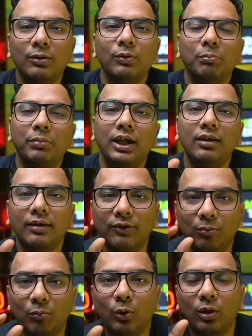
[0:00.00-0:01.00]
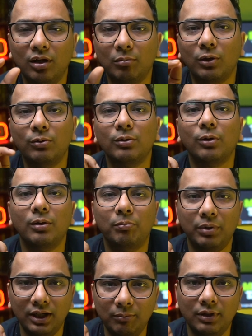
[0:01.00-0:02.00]
You are paying a small amount
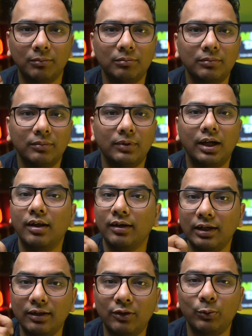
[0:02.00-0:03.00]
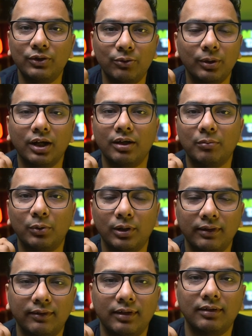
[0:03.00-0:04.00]
called premium, and against which you get a
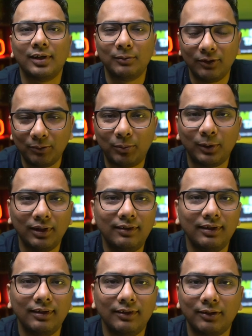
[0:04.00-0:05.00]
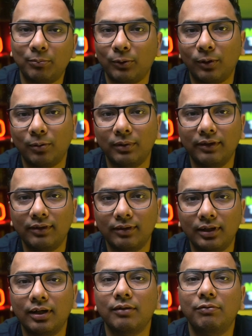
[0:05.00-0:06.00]
policy. Now, this policy is a promise
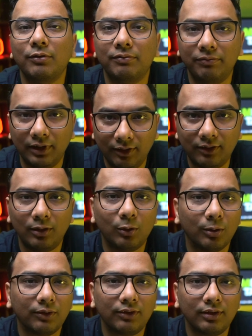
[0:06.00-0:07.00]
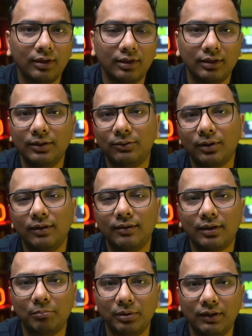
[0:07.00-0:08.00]
that if you face a loss, the insurance
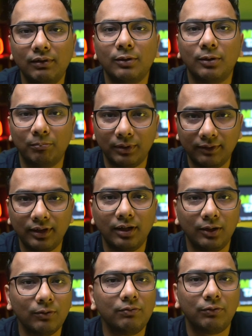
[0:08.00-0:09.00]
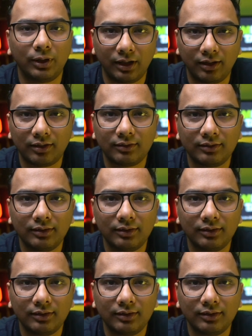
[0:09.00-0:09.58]
company will compensate you for it.